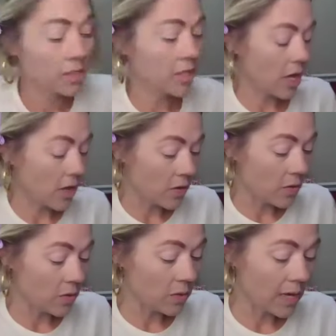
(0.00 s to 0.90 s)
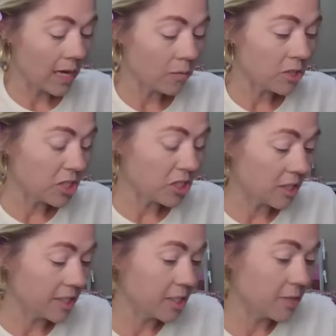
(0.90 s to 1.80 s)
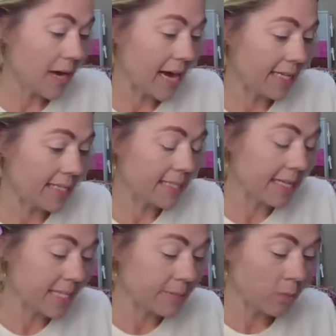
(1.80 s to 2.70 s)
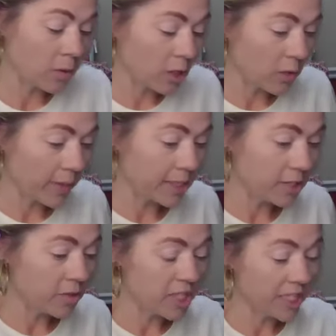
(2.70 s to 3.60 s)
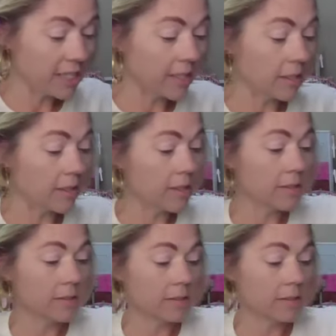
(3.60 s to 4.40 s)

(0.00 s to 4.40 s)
So I would usually do eyes next, but we're going to go ahead and do cheek color.